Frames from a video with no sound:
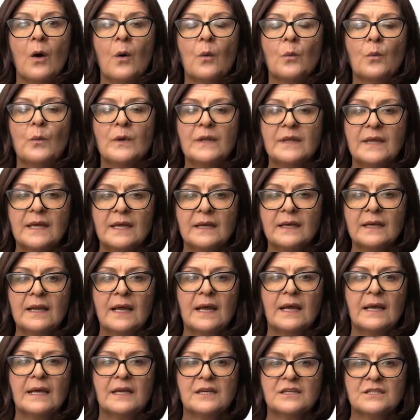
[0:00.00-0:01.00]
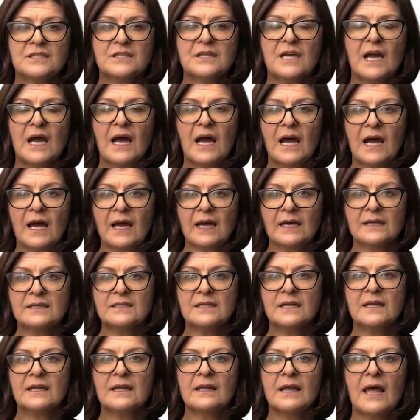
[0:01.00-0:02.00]
Within each
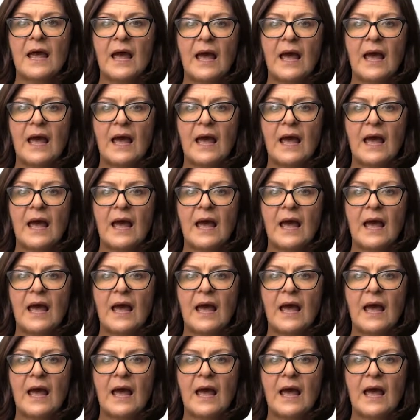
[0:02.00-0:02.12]
card,